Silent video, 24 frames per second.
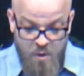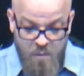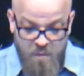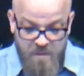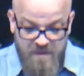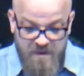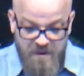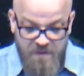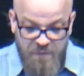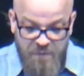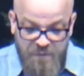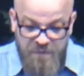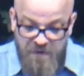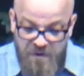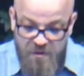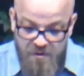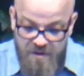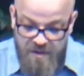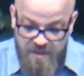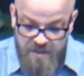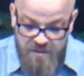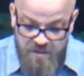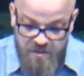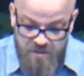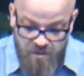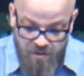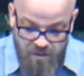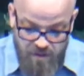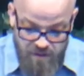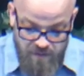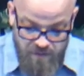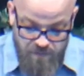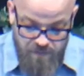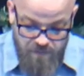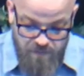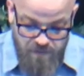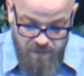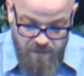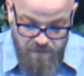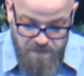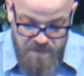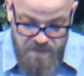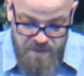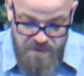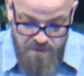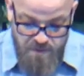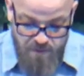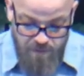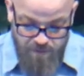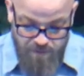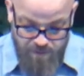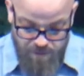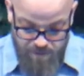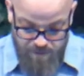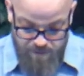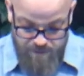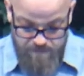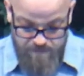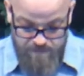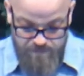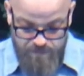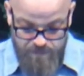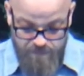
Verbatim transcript: We've got to focus on the pure,